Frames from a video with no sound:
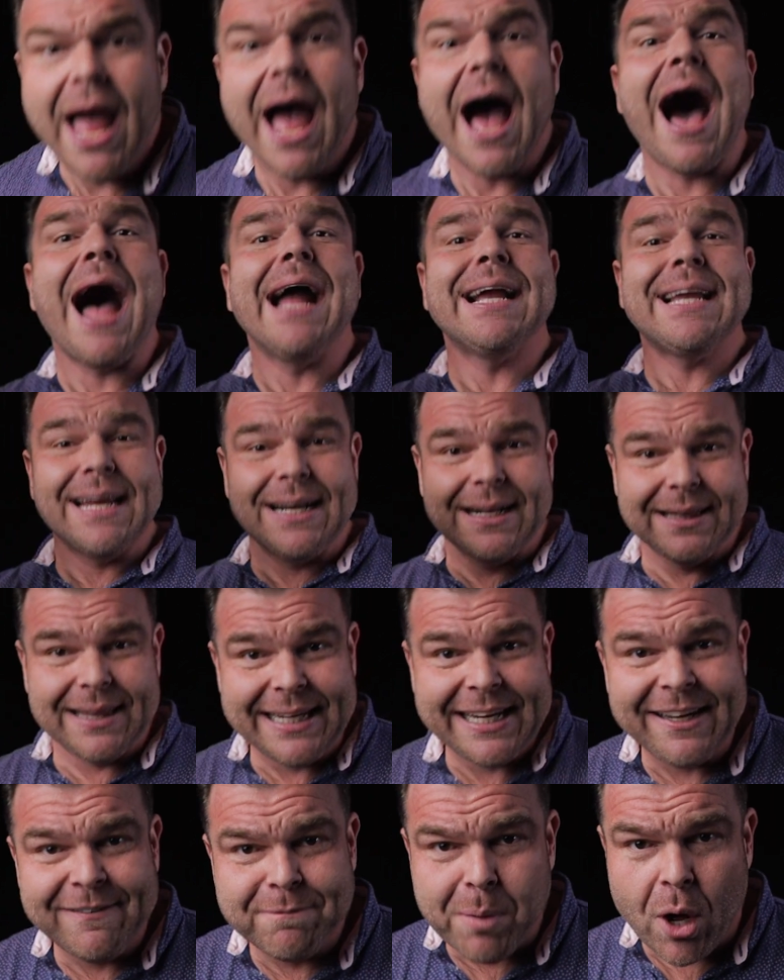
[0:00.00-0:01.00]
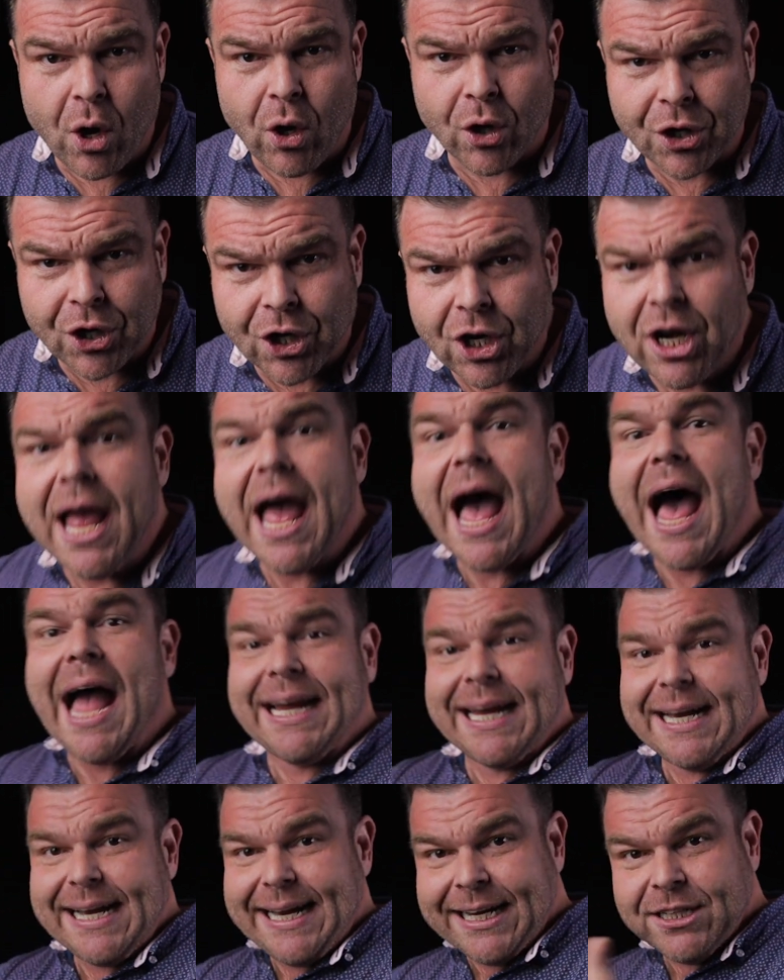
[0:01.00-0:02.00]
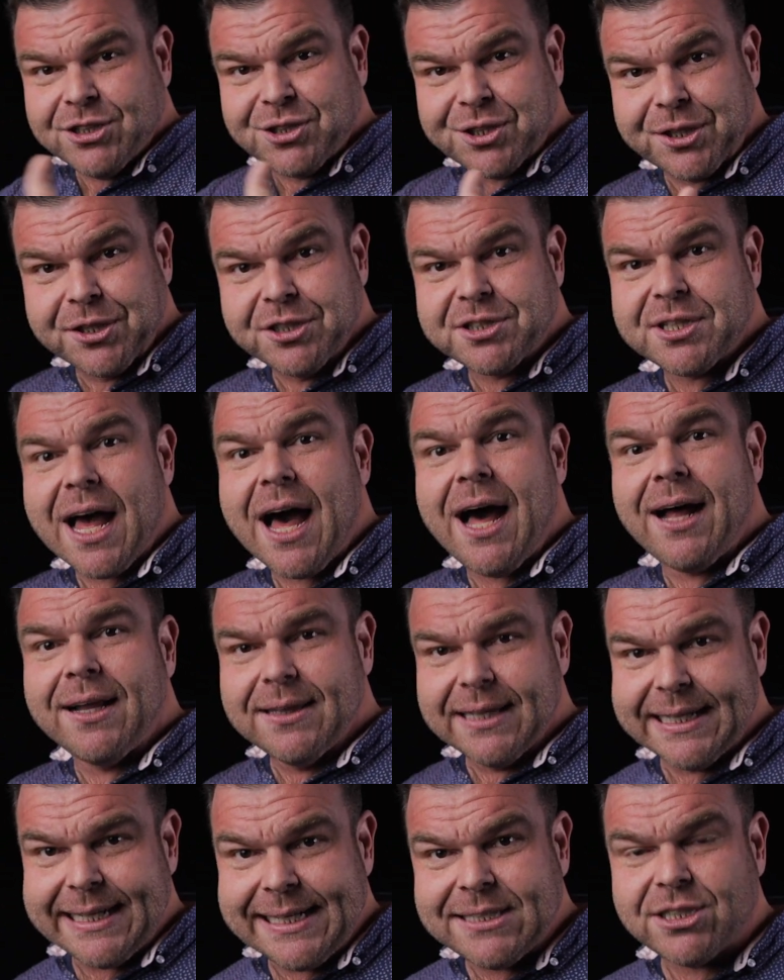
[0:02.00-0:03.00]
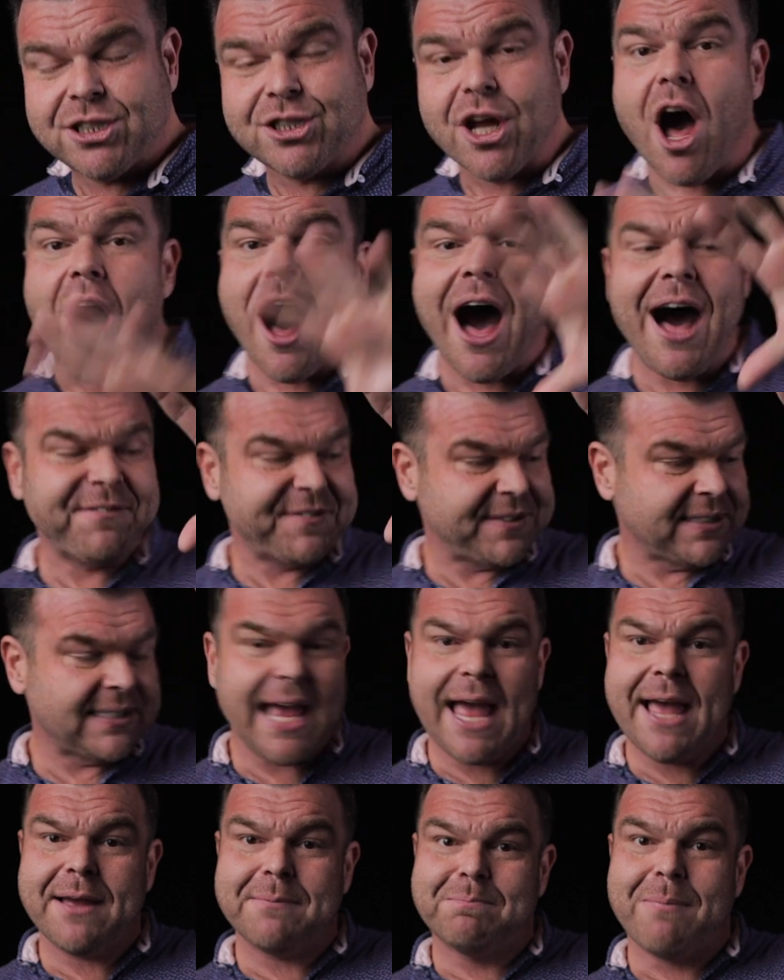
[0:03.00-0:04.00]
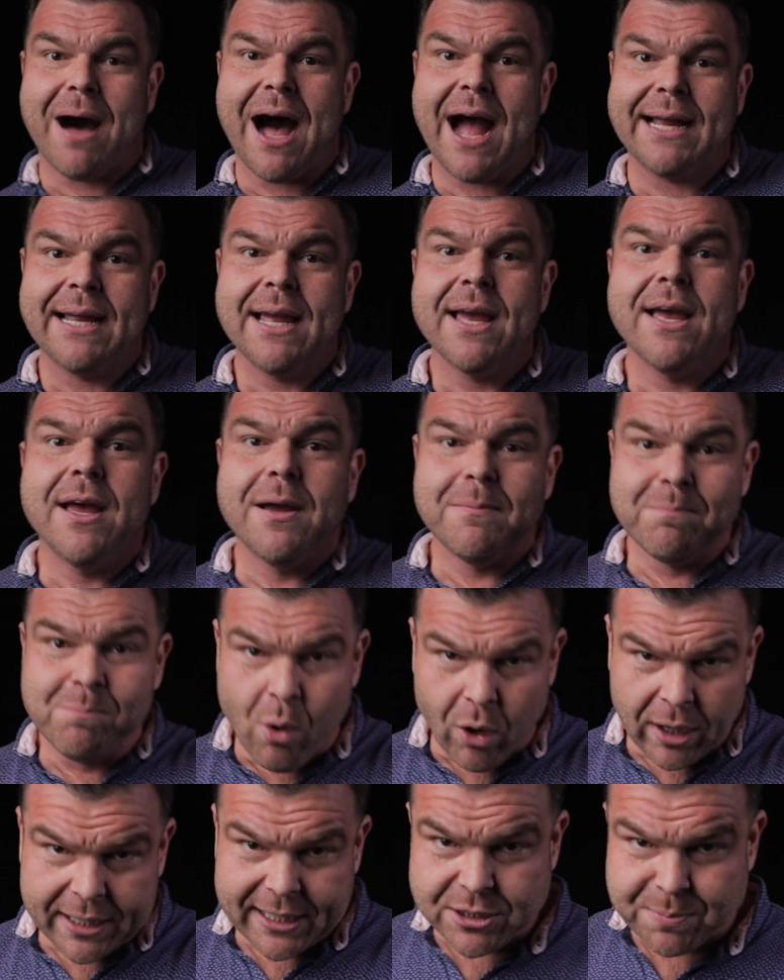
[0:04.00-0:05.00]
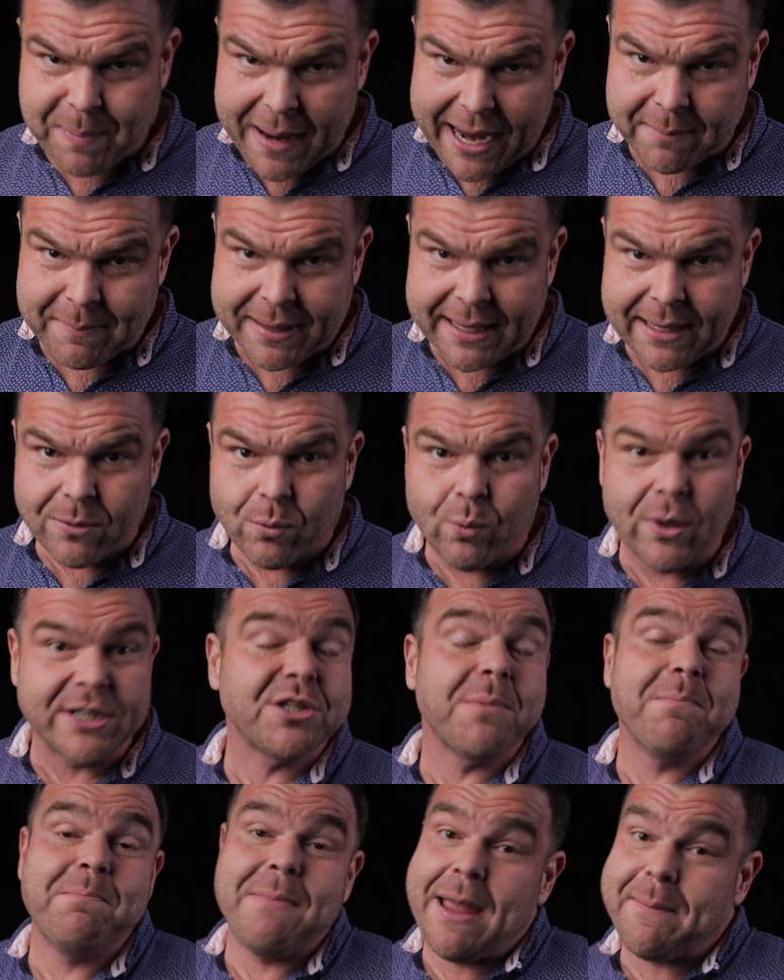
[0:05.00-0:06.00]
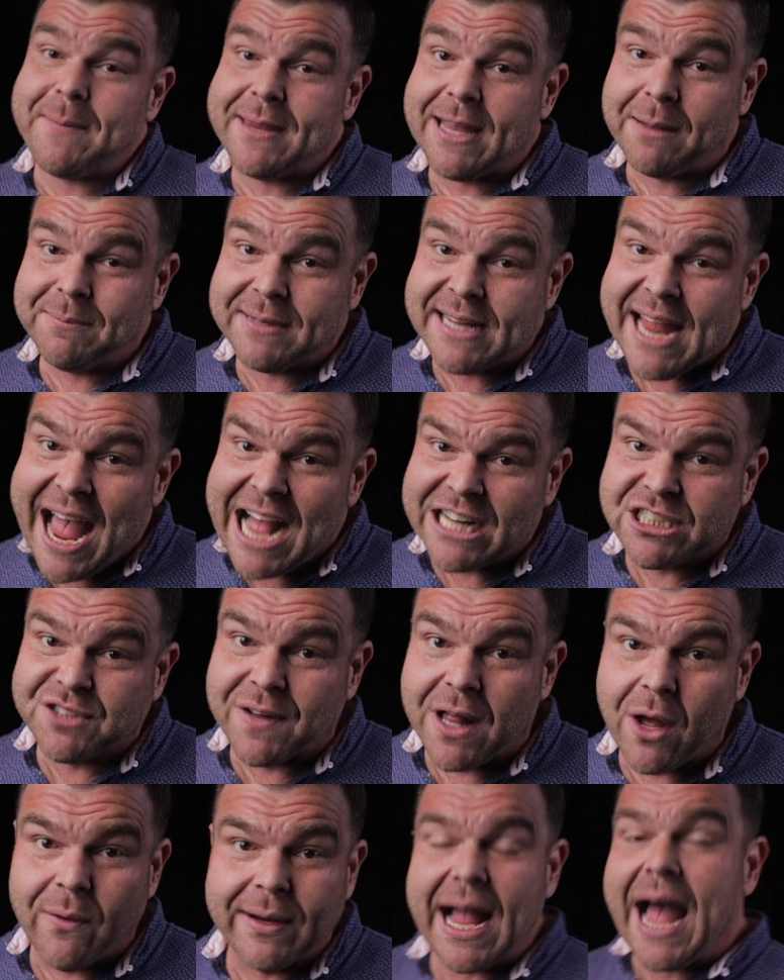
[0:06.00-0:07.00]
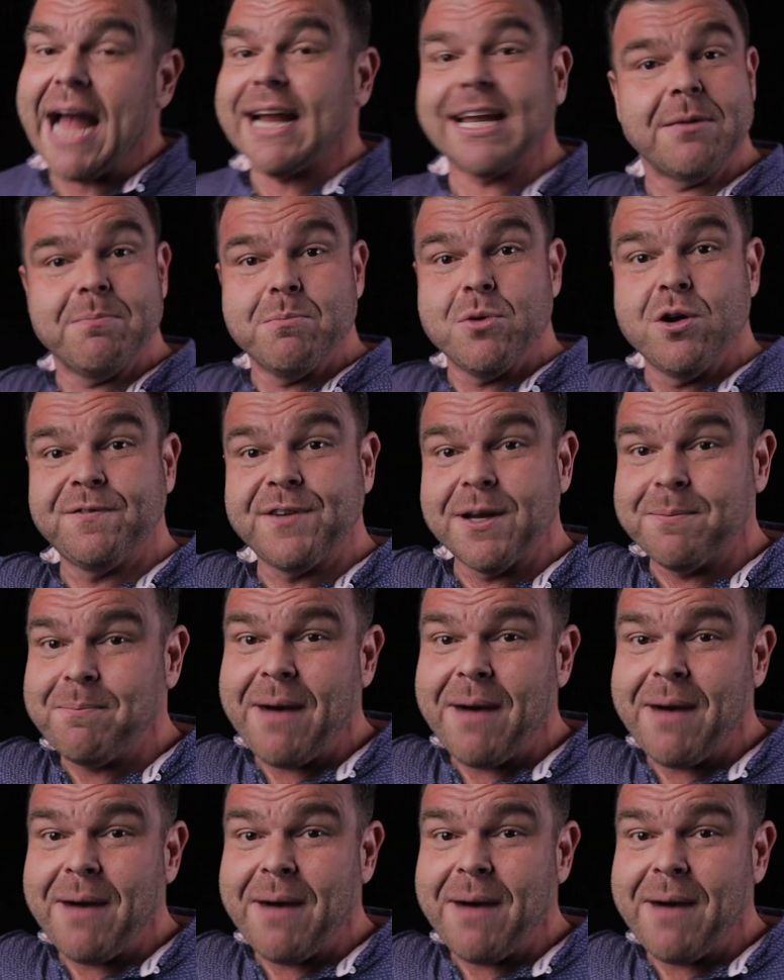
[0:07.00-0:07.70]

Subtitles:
I can leave Boulder. I can introduce a lease to offset my mortgage payment, which maybe I'm cash flowing. I can move to